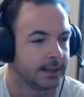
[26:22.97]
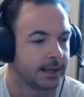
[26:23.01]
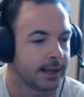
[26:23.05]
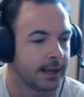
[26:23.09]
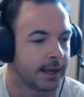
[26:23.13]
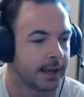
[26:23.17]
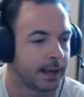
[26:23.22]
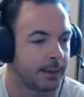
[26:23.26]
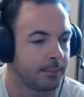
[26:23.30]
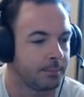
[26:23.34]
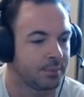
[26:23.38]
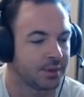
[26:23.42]

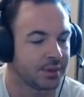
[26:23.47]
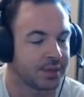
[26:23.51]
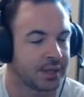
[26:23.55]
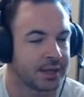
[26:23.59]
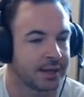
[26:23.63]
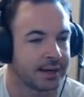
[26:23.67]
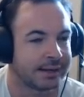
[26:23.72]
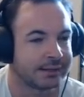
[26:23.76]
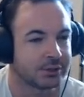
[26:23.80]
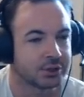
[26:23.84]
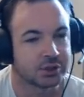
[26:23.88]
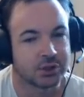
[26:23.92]
But then
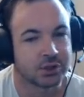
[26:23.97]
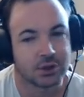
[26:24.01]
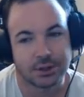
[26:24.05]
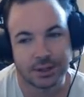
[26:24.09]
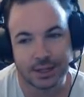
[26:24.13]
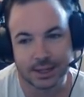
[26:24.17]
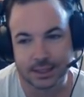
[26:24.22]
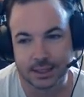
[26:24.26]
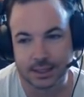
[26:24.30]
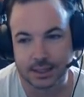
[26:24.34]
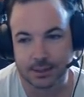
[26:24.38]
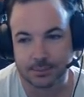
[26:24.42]
I also got
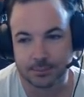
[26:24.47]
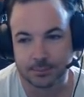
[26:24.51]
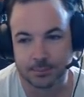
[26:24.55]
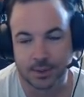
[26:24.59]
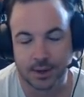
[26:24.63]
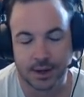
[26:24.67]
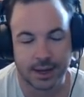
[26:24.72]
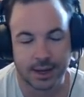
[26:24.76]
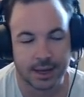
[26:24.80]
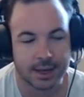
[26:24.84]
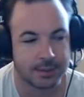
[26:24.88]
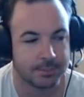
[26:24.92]
lucky
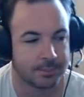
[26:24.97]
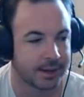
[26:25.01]
by